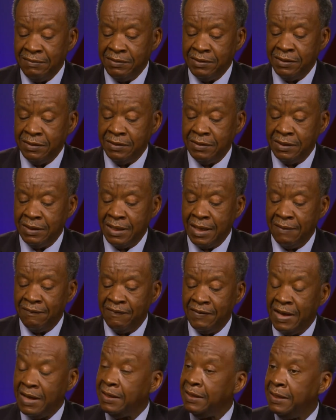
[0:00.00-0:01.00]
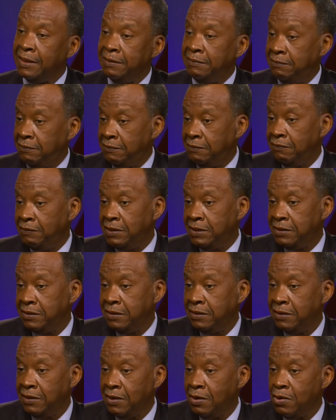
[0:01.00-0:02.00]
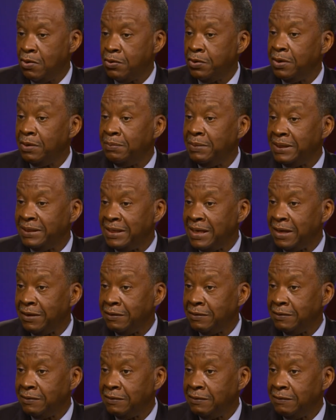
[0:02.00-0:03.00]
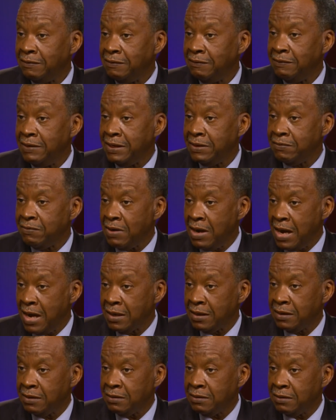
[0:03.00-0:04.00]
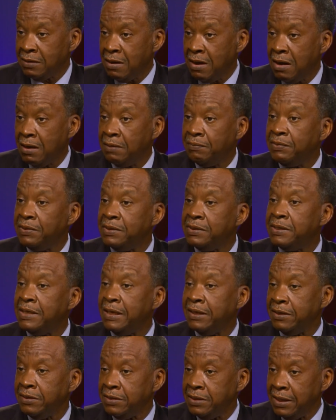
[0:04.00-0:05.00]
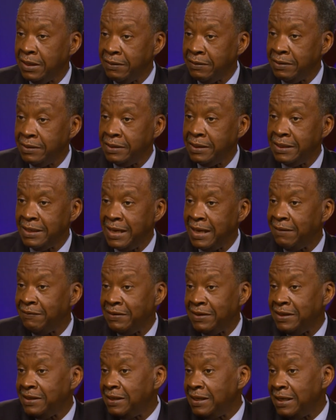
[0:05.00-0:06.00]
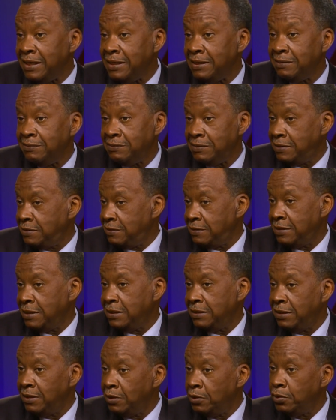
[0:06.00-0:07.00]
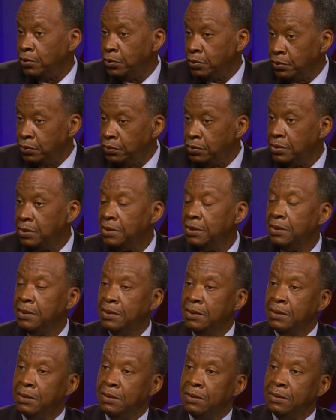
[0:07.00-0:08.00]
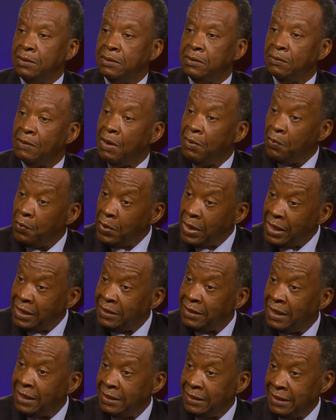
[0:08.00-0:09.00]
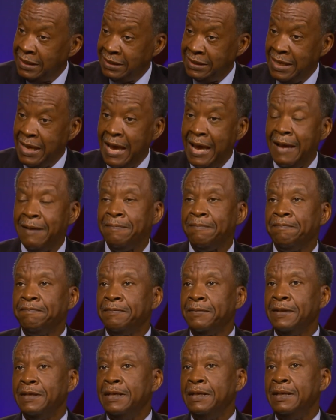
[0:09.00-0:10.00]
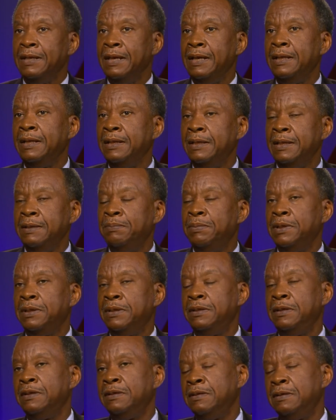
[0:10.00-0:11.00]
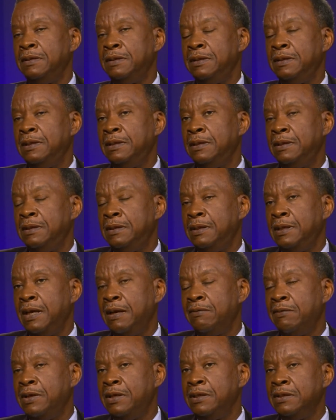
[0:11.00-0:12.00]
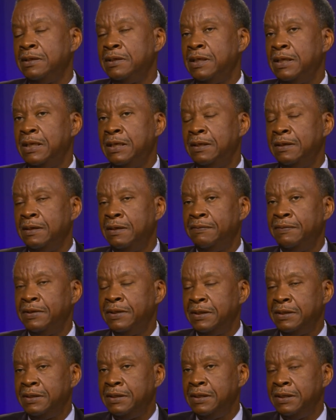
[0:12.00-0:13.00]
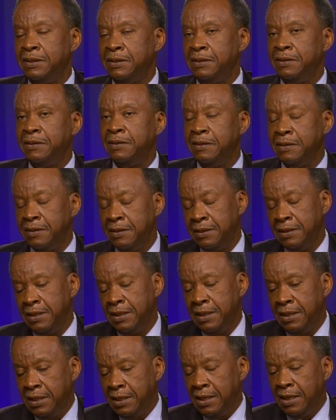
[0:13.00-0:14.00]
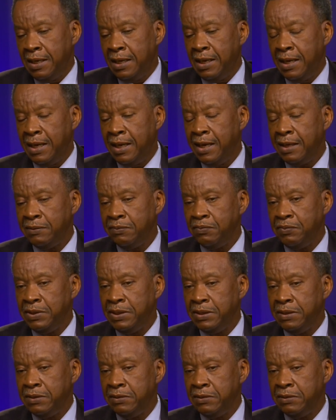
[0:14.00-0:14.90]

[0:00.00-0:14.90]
years. Then I finally went to the owner of McDonald's, Ray Kroc, called up his secretary. Didn't have anything, nothing to lose. Right. So I went and I did that. But the ironic thing of it is this here. As we